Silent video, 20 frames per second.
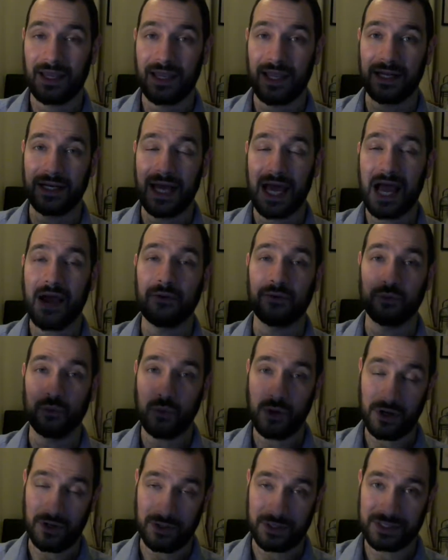And how it
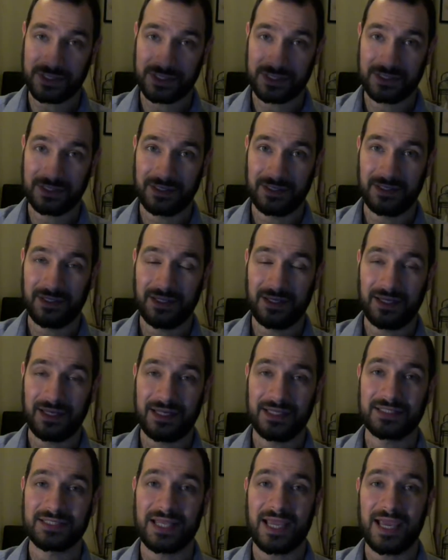works
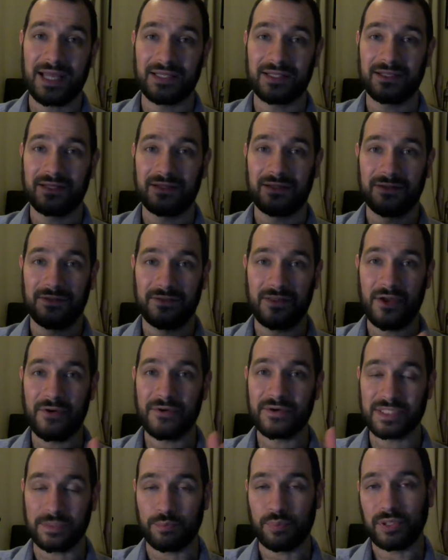is that
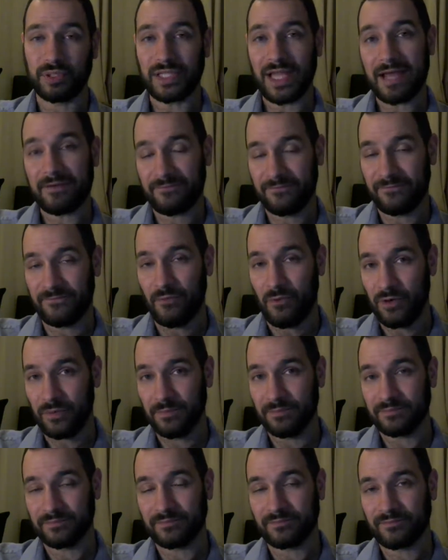there is a
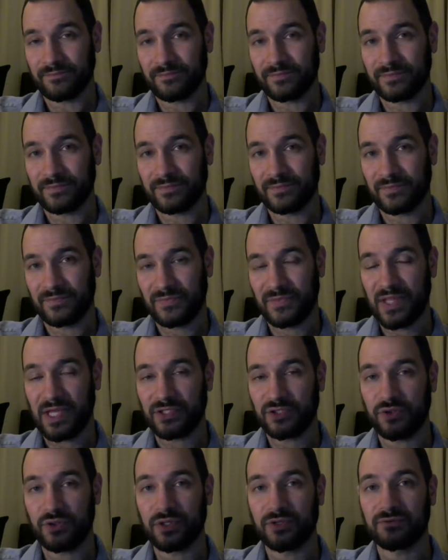platform
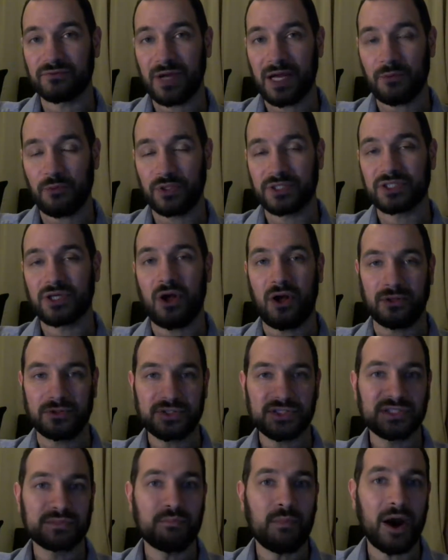that you can write what's called
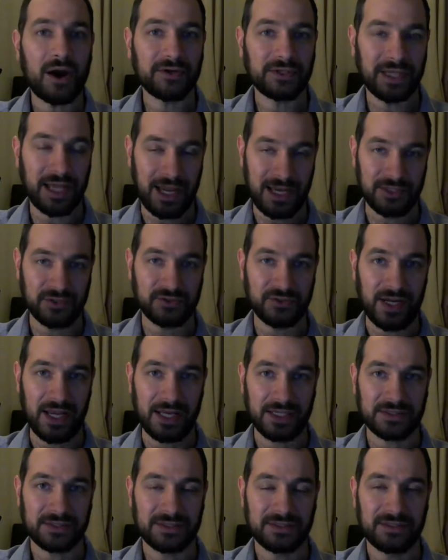smart
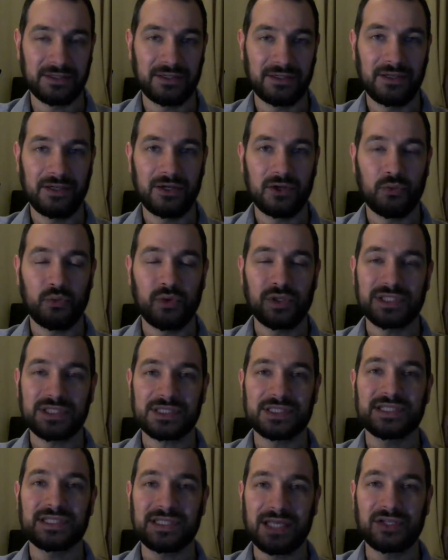contracts, which
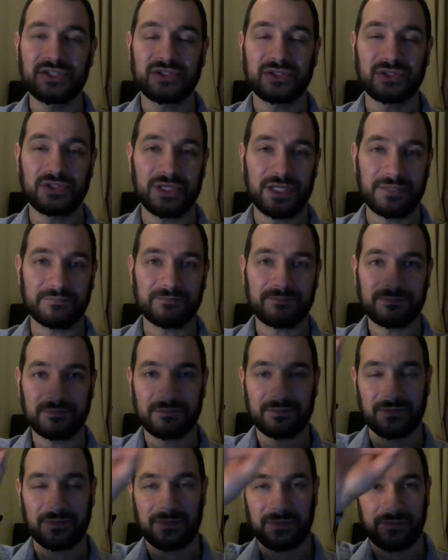is essentially
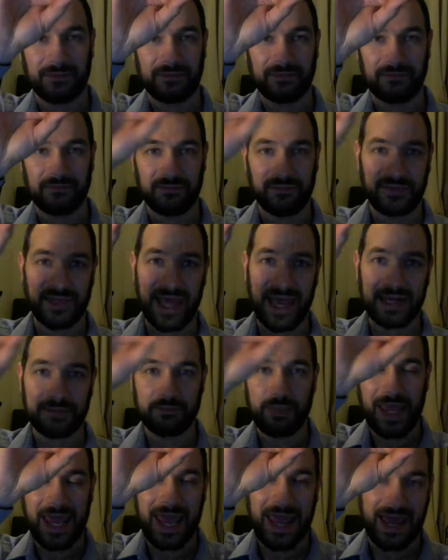
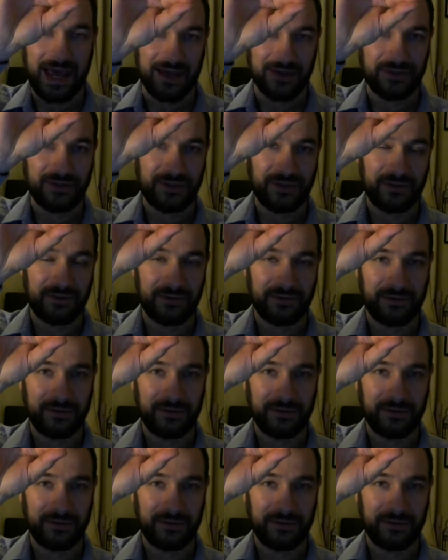that path